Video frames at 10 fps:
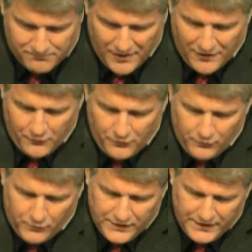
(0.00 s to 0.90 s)
but
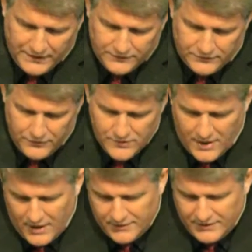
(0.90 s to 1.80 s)
we do
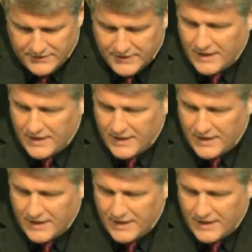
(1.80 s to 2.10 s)
not need to